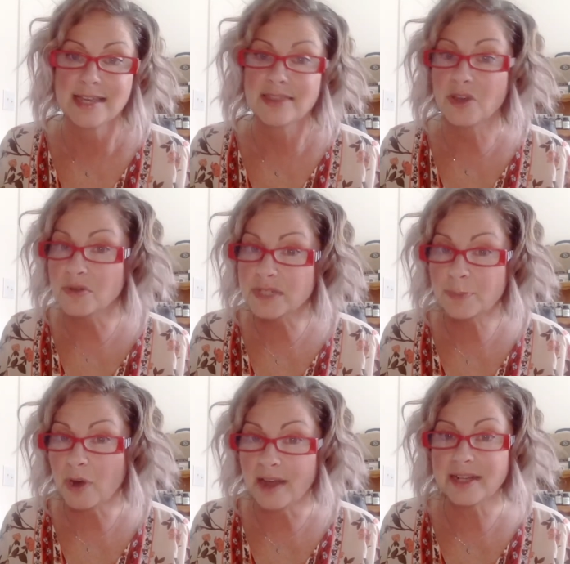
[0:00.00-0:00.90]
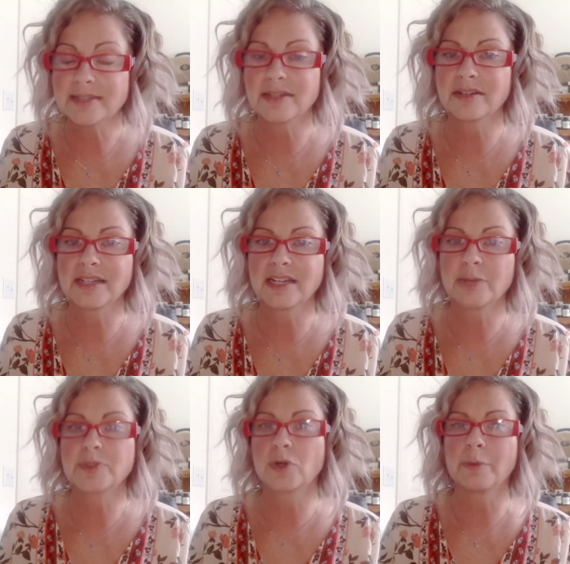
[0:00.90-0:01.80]
Those products are going to
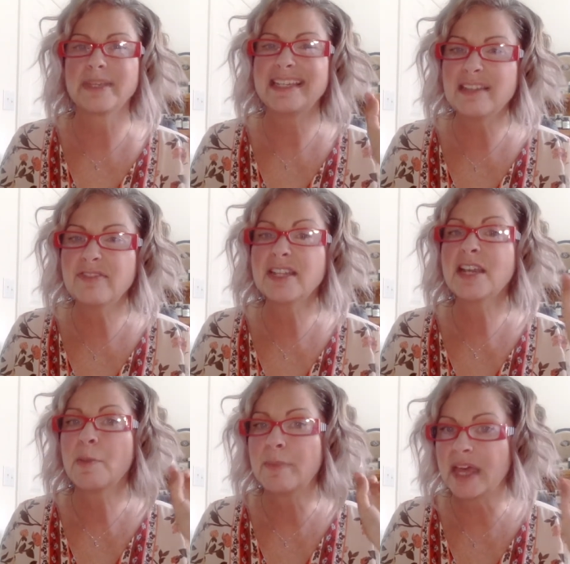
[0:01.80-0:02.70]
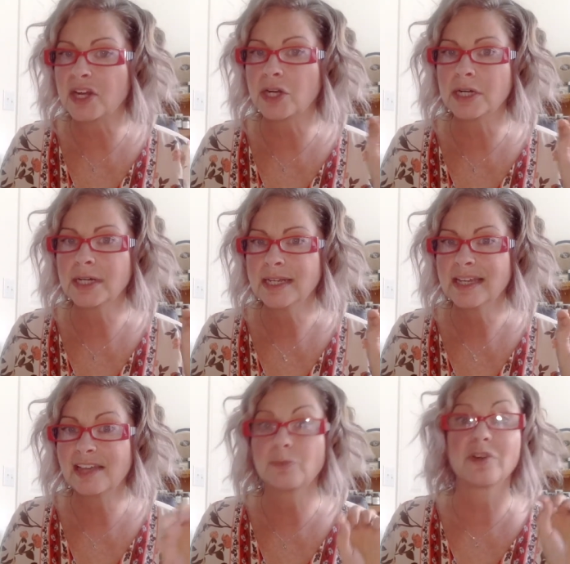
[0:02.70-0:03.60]
absorb even better
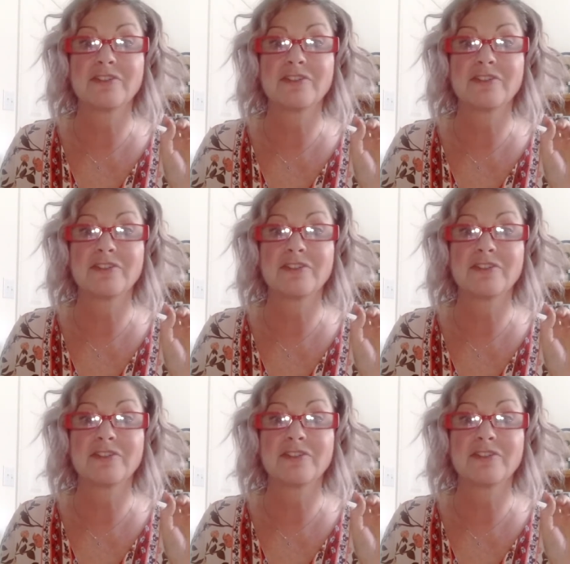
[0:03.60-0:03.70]
and more